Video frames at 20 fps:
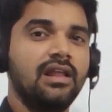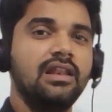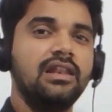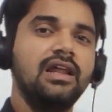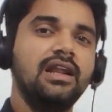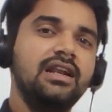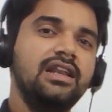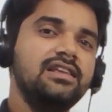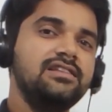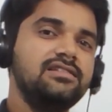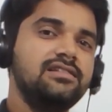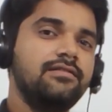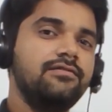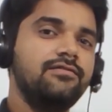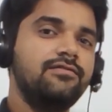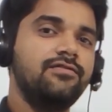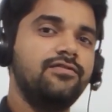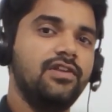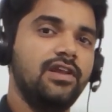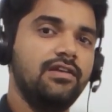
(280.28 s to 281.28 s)
learning some
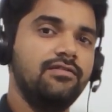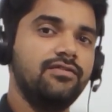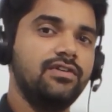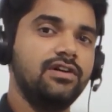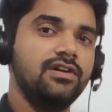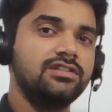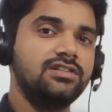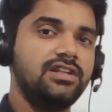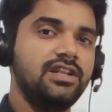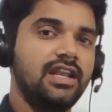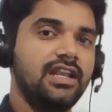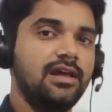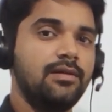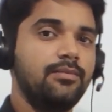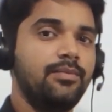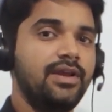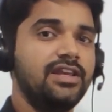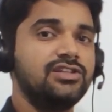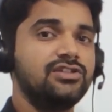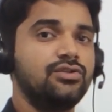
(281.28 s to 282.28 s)
frameworks that are
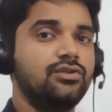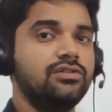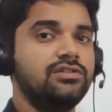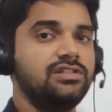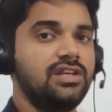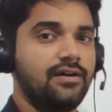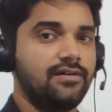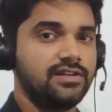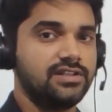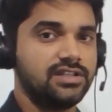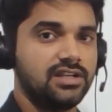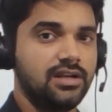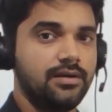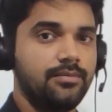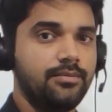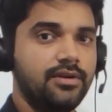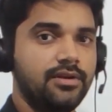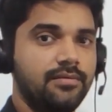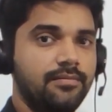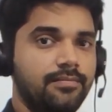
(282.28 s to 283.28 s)
based on
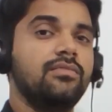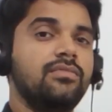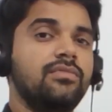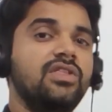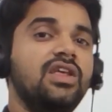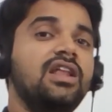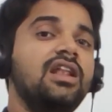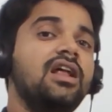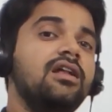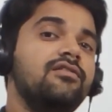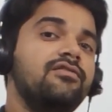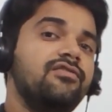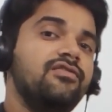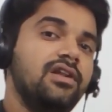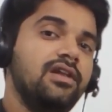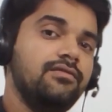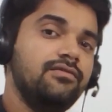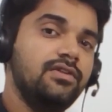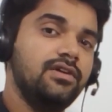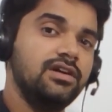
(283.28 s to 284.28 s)
JavaScript. There are
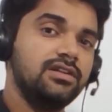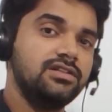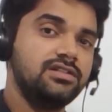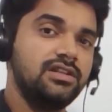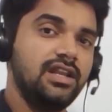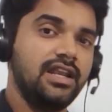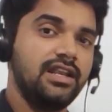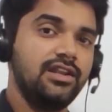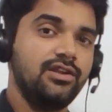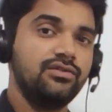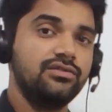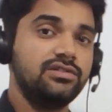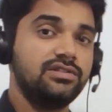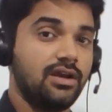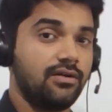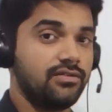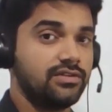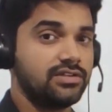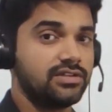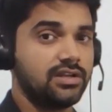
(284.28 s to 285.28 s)
frameworks that use
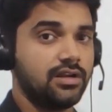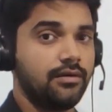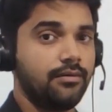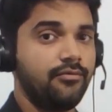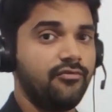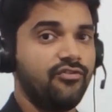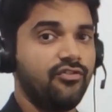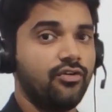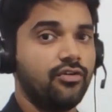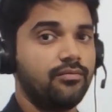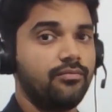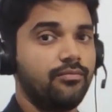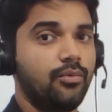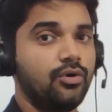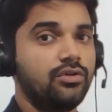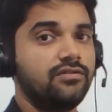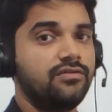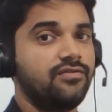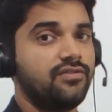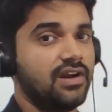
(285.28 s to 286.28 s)
JavaScript for
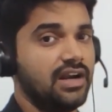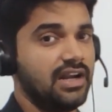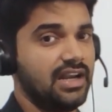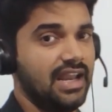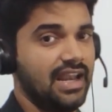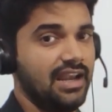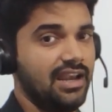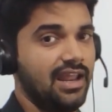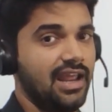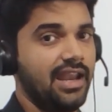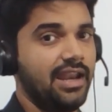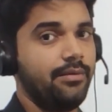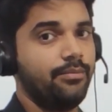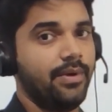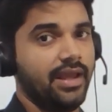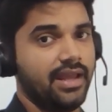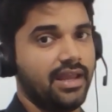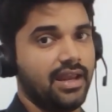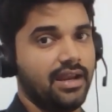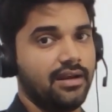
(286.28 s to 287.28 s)
both front end and
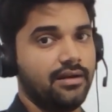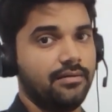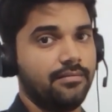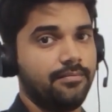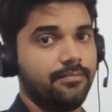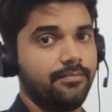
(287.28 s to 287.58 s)
back end.